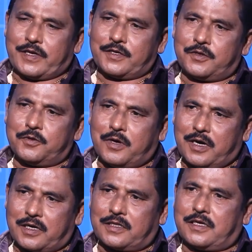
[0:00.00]
you
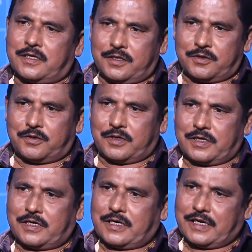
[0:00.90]
are the hero and
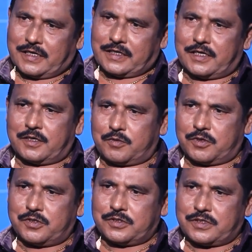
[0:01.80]
the director and
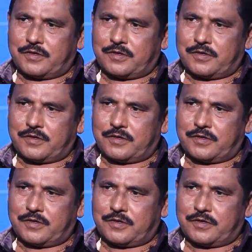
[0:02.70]
producer,